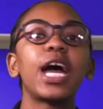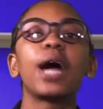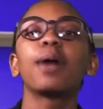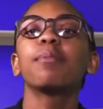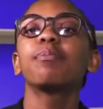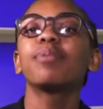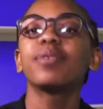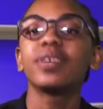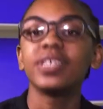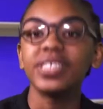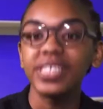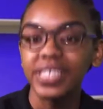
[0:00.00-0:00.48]

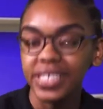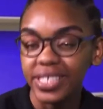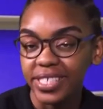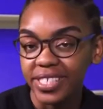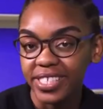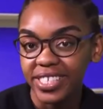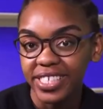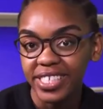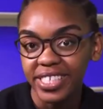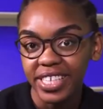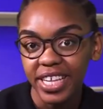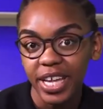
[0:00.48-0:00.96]
person,
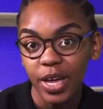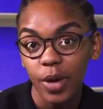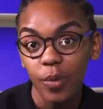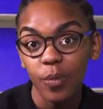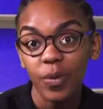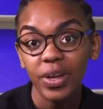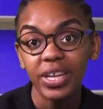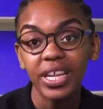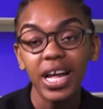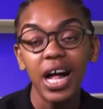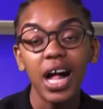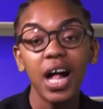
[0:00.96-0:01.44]

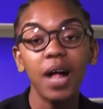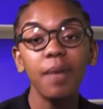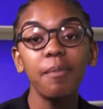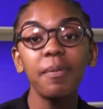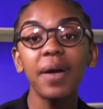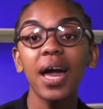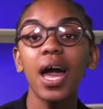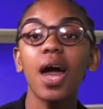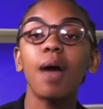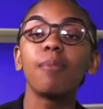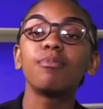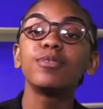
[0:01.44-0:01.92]
when help
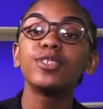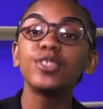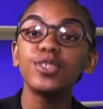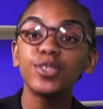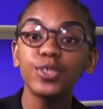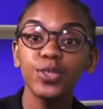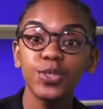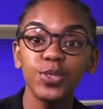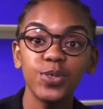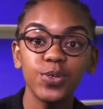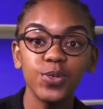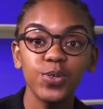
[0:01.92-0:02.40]
comes
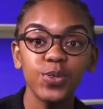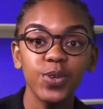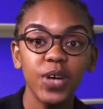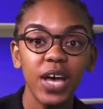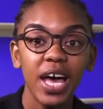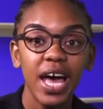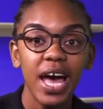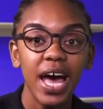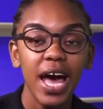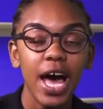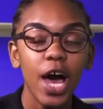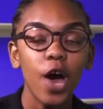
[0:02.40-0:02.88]
to you,
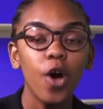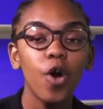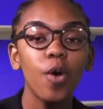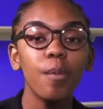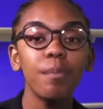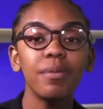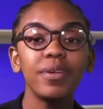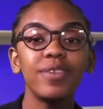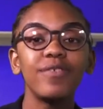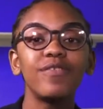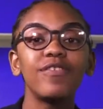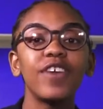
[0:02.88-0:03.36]
I hope
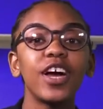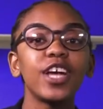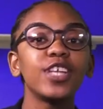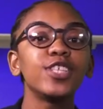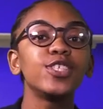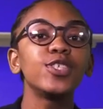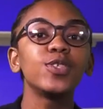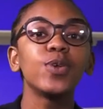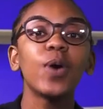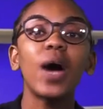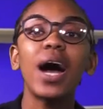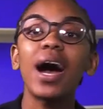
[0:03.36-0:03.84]
it
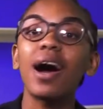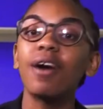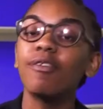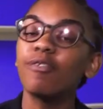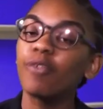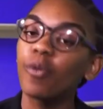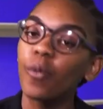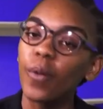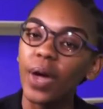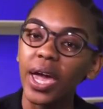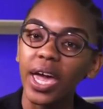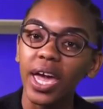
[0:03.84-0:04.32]
finds you
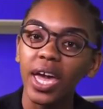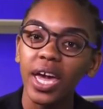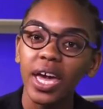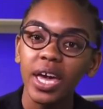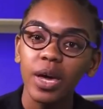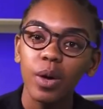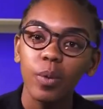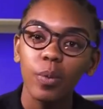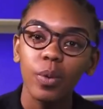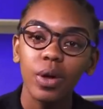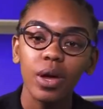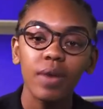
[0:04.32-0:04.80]
halfway.
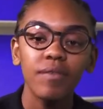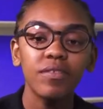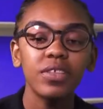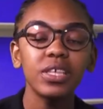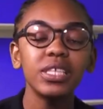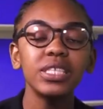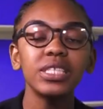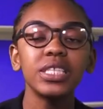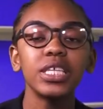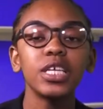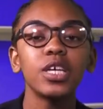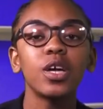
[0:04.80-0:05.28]
We have this
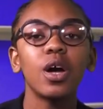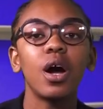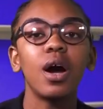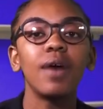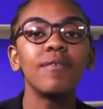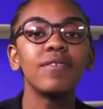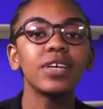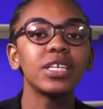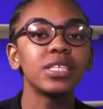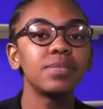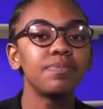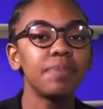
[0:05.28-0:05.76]
thing of
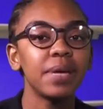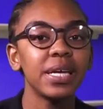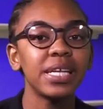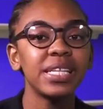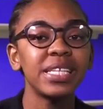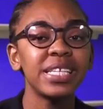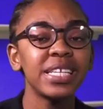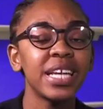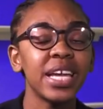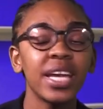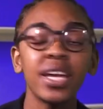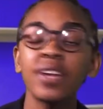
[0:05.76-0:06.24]

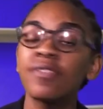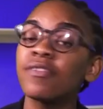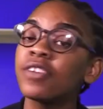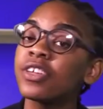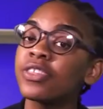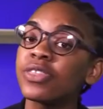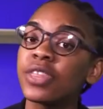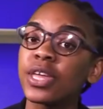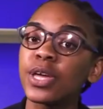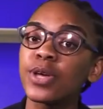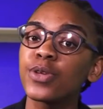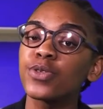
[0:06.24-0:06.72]
expecting
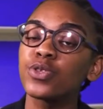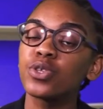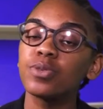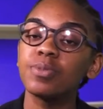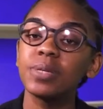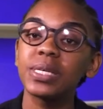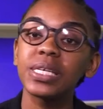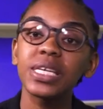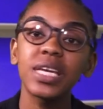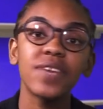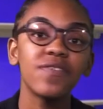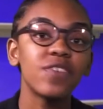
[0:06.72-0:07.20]
everything to be
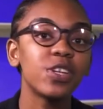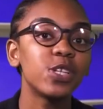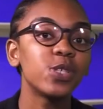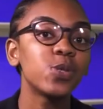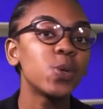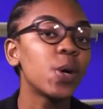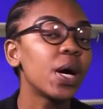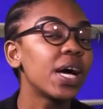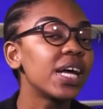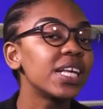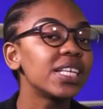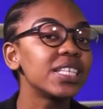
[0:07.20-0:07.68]
given to
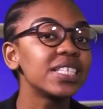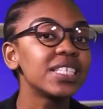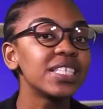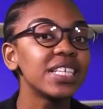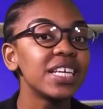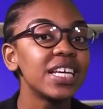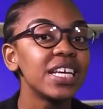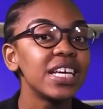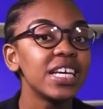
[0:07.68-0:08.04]
us.